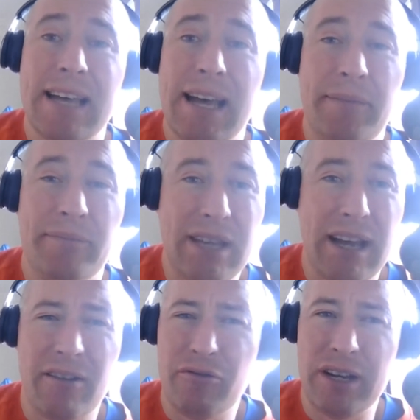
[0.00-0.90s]
I
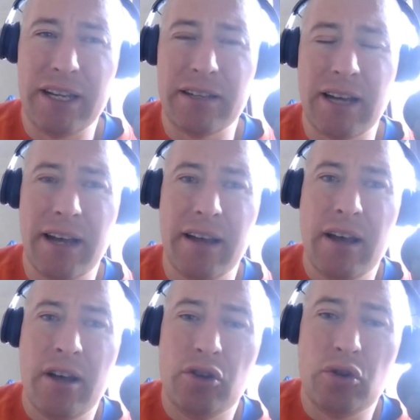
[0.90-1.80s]
really
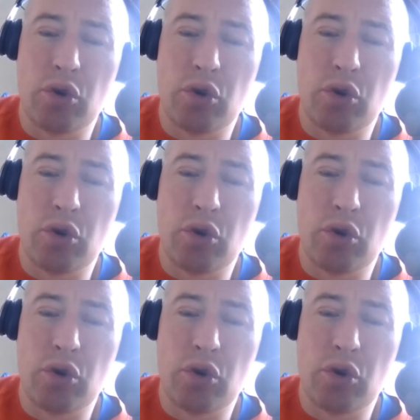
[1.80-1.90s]
do